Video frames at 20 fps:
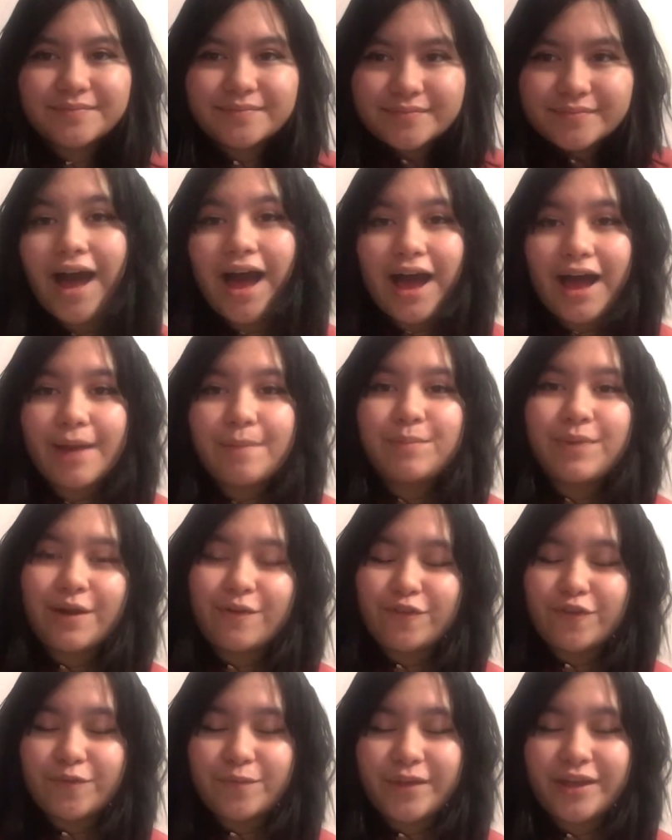I
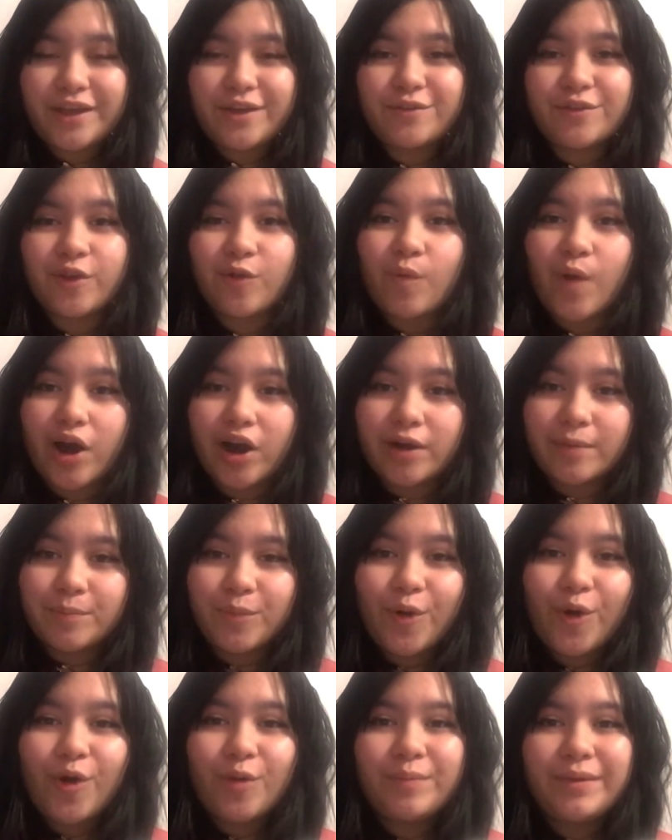preferably use a water
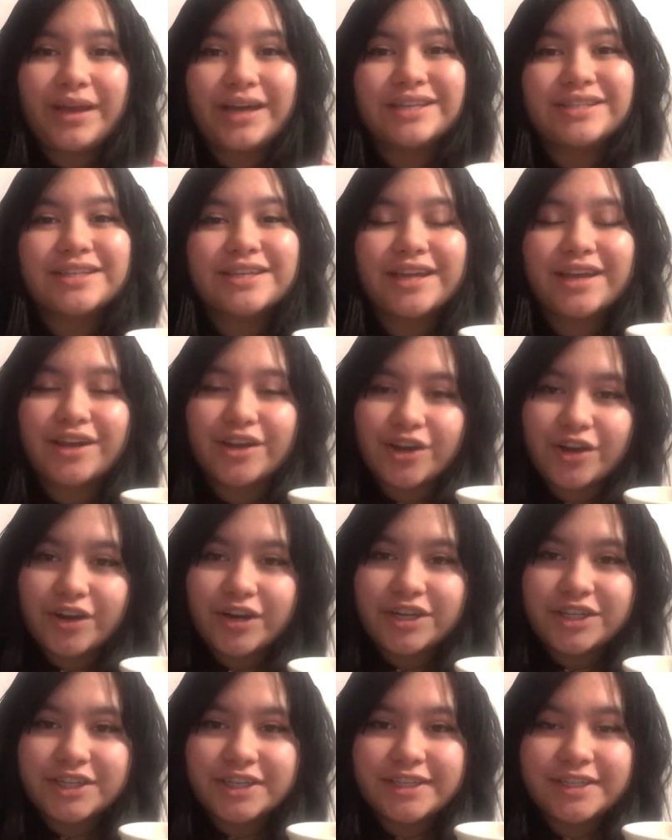bowl because it
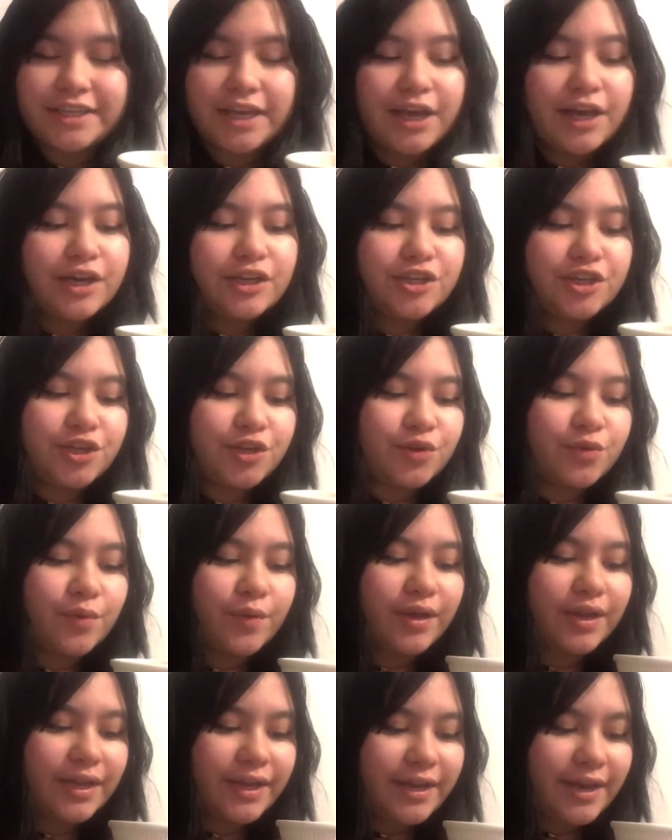encourages to
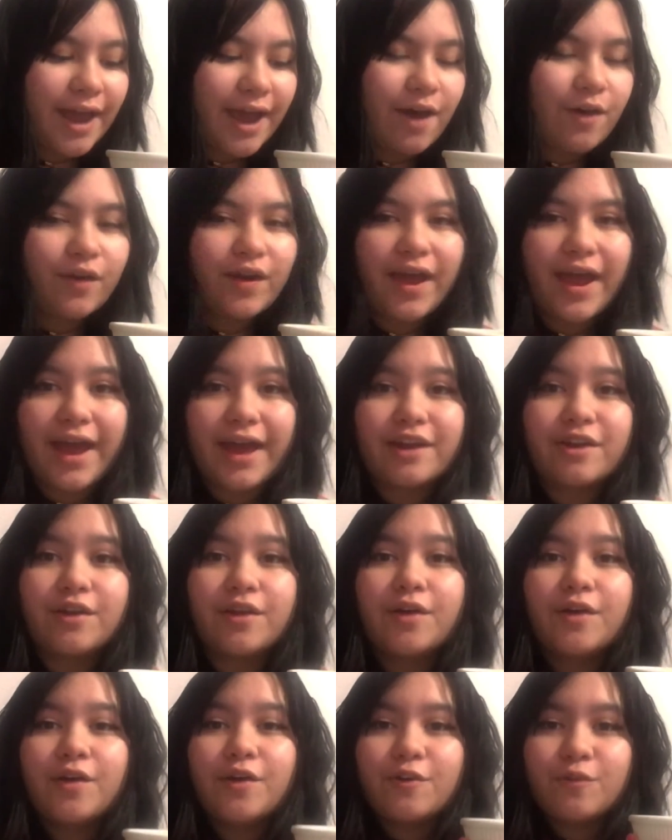clean out
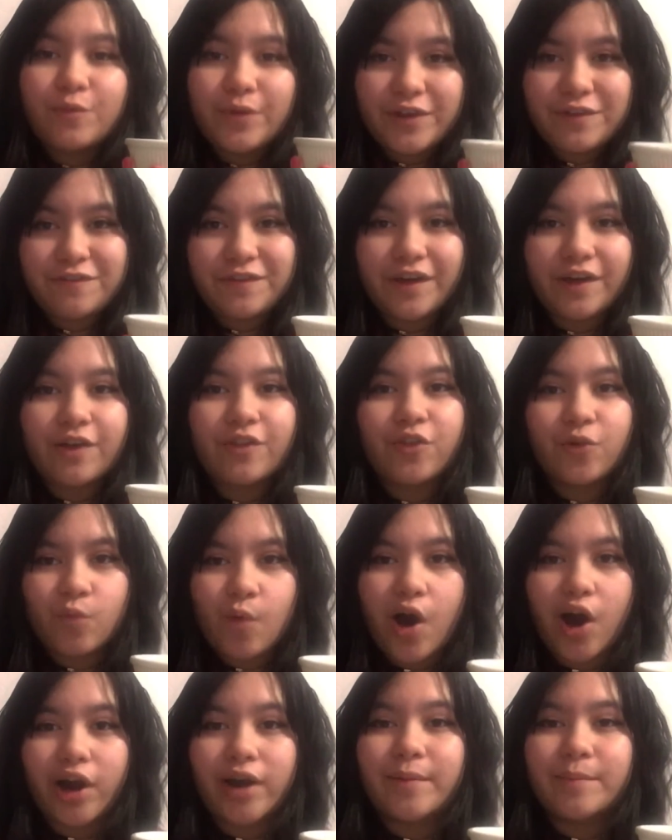and refill the
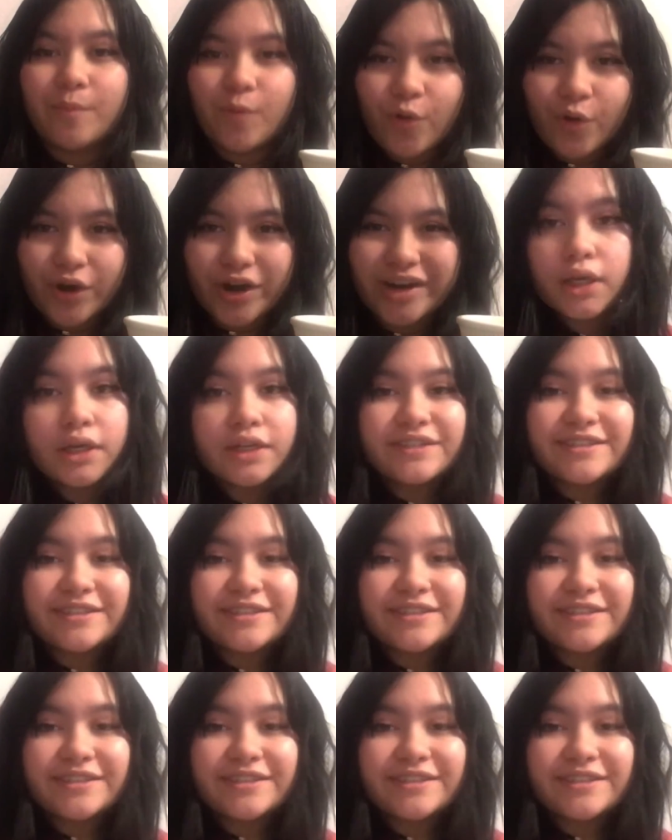water more.